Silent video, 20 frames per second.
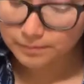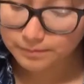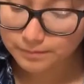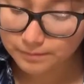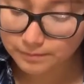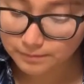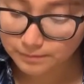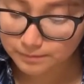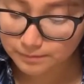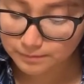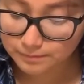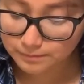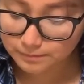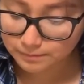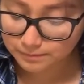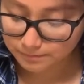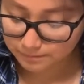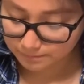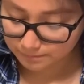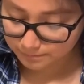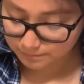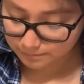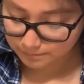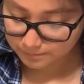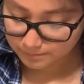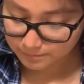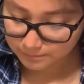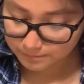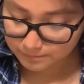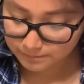
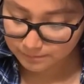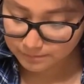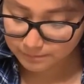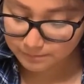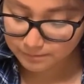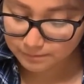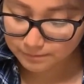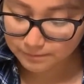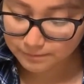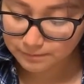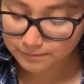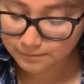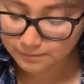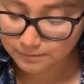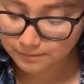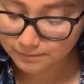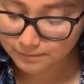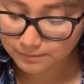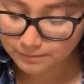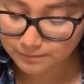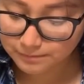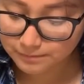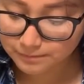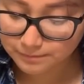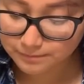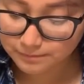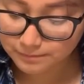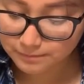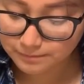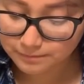
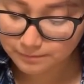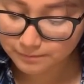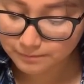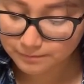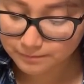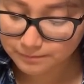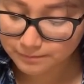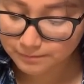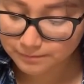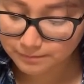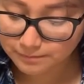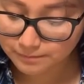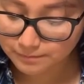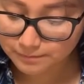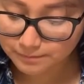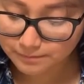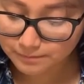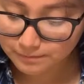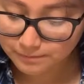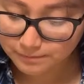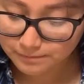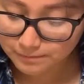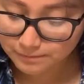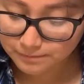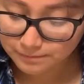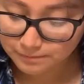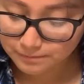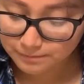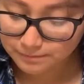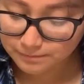
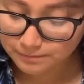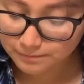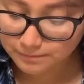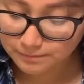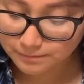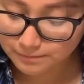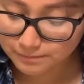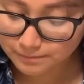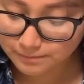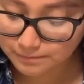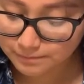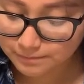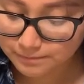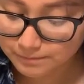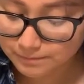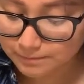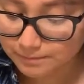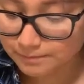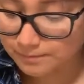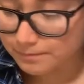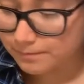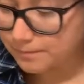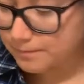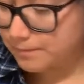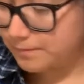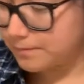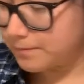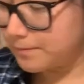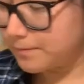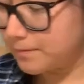
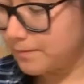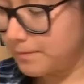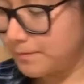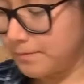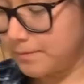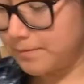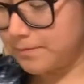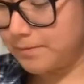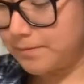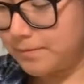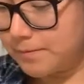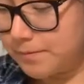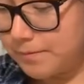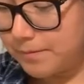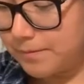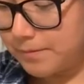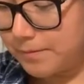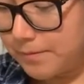No one is speaking in this clip.